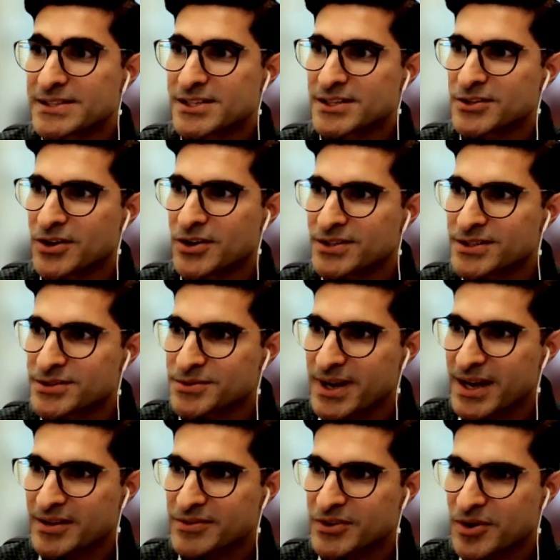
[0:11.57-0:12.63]
It's an honor to
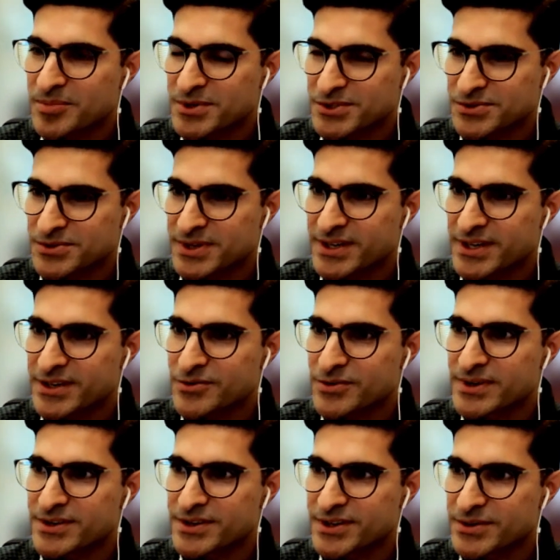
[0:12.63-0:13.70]
have the opportunity to
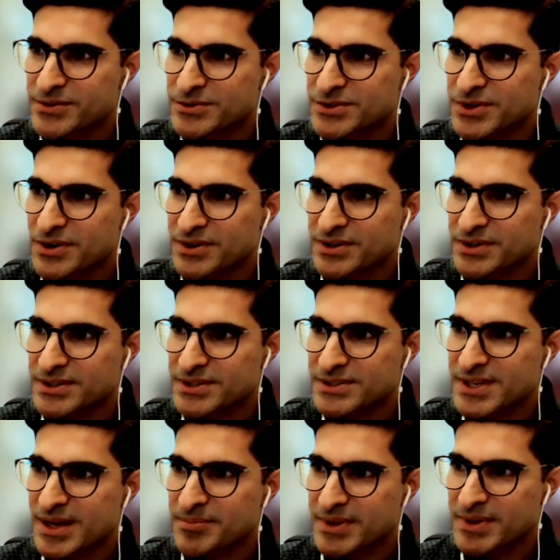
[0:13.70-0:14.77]
introduce Dr.
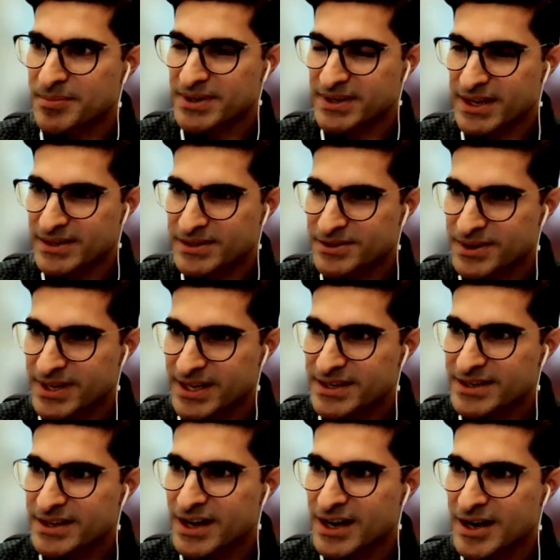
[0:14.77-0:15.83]
Sapna Patel
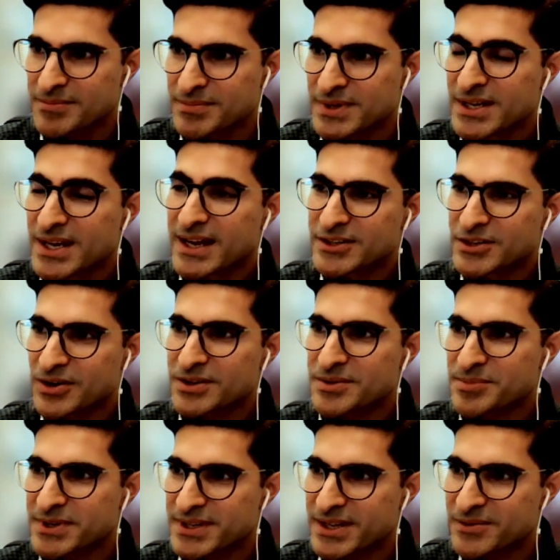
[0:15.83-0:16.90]
today.
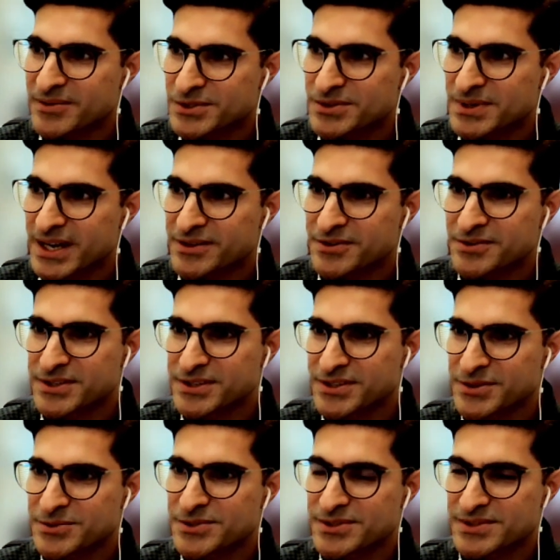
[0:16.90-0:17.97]
Dr. Patel, would you like to
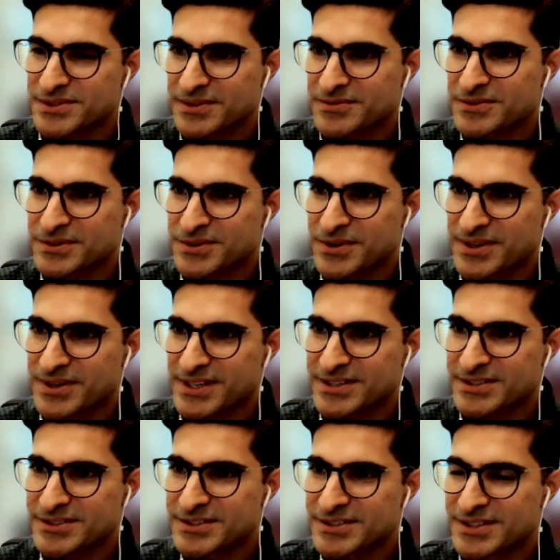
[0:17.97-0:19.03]
introduce yourself to the
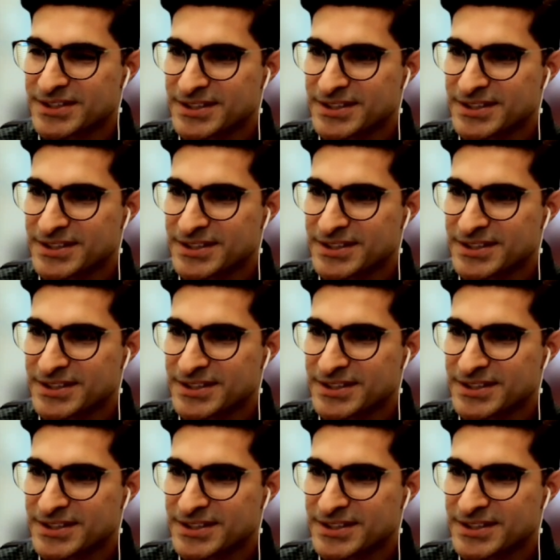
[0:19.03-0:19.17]
audience?